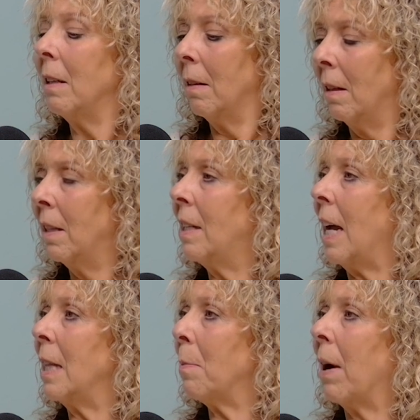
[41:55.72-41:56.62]
The
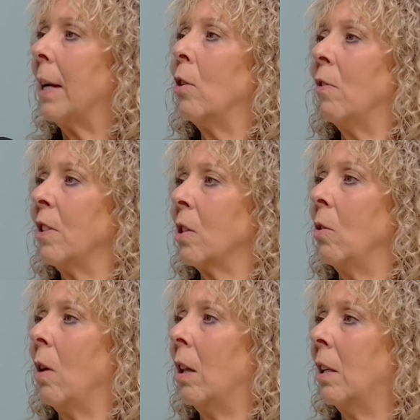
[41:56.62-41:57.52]
day they break up for
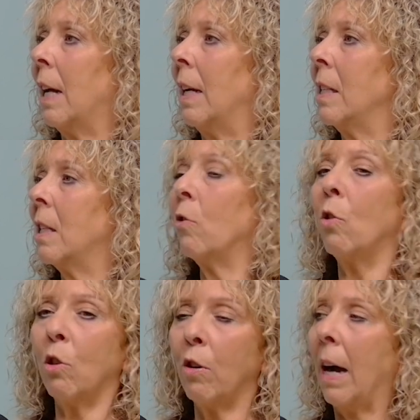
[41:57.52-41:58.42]
school holidays, they're all
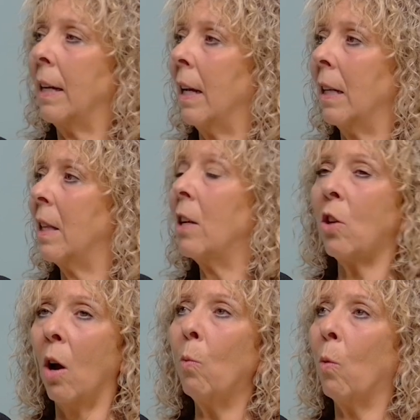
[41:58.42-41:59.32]
crying. They
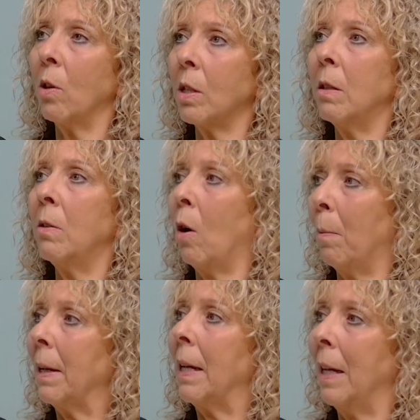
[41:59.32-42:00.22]
don't want to not
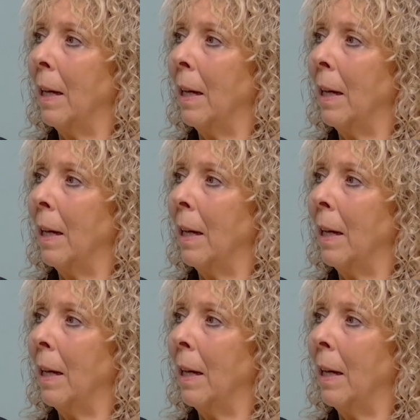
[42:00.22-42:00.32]
be here.